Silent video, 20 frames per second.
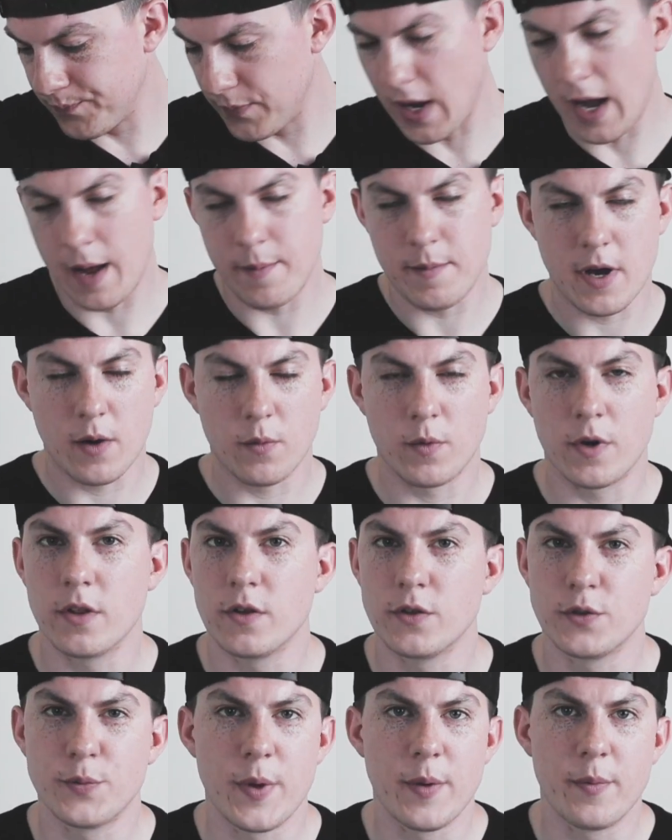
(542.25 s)
I'm not one of
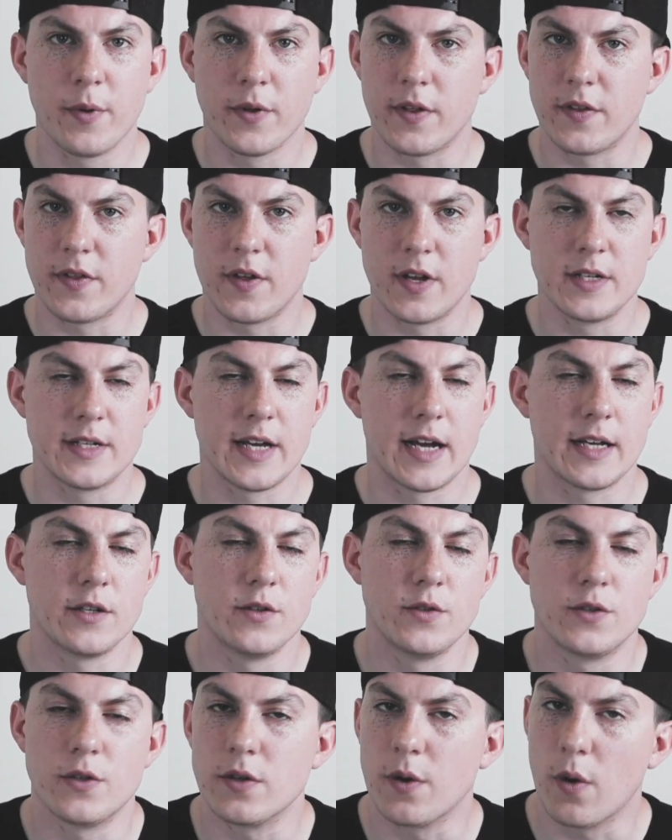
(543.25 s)
those people that think
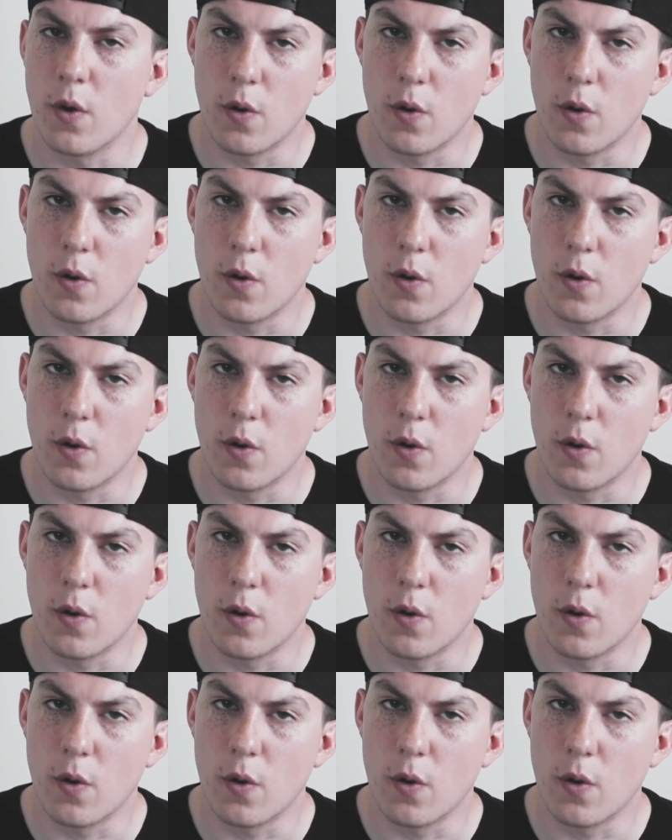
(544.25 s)
tattoos are a